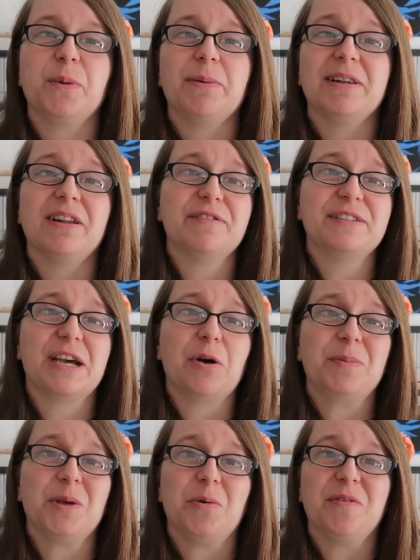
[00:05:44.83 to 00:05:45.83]
We would love to
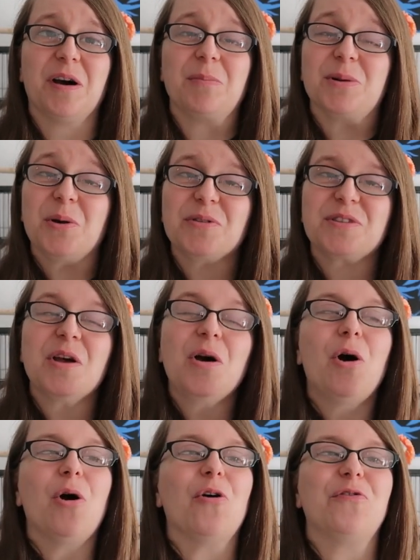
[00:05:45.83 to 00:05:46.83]
help you. We've helped lots
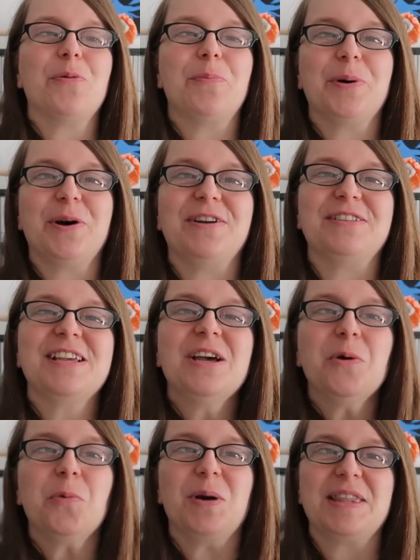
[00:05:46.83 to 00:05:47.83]
of birds
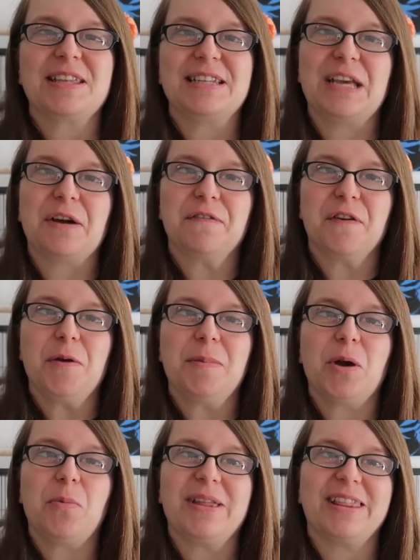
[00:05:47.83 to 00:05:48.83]
with
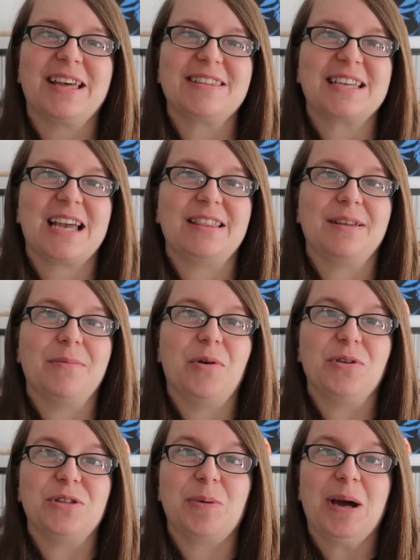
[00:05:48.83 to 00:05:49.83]
neophobia, whether that's getting them
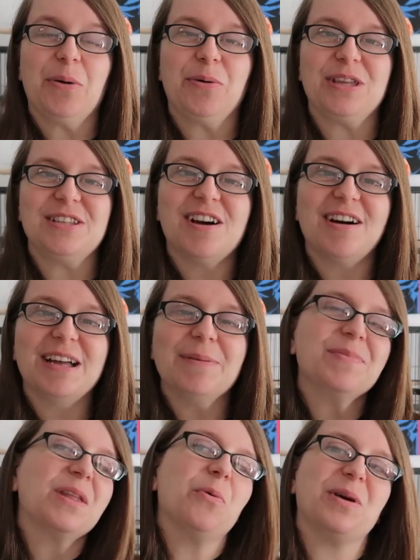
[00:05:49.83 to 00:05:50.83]
onto a healthy diet,